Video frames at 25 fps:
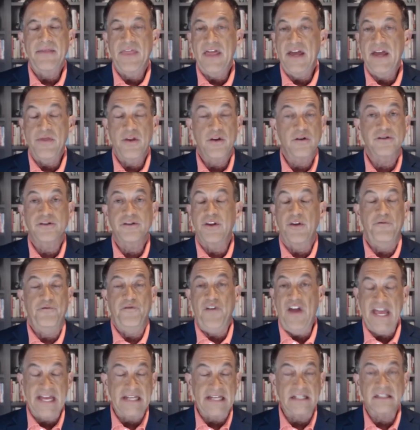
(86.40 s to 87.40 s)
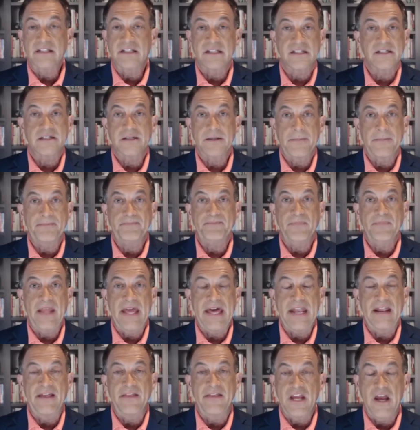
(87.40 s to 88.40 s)
And then there's the fence.
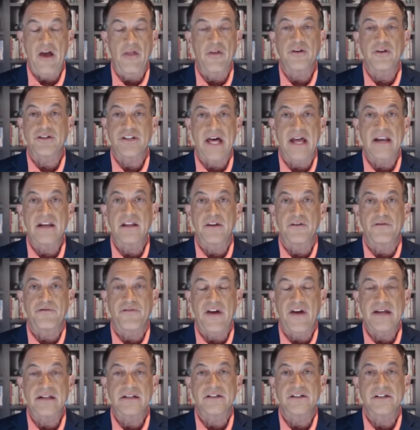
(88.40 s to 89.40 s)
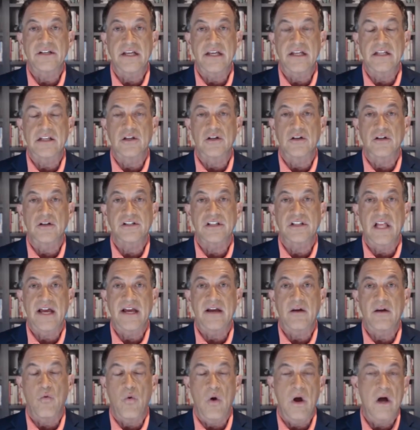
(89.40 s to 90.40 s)
And on the other side of the fence, it looks
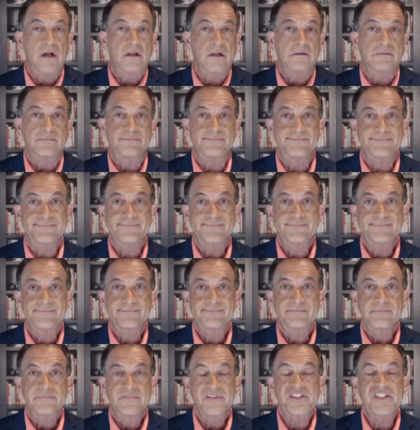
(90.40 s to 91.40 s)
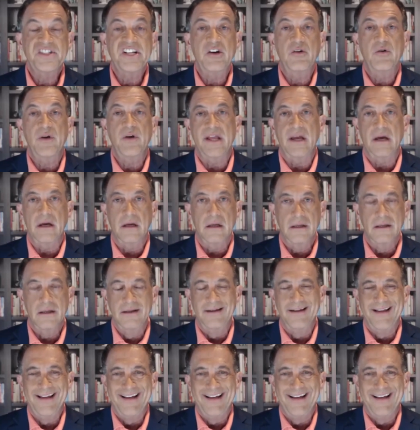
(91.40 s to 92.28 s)
like, well, Syria.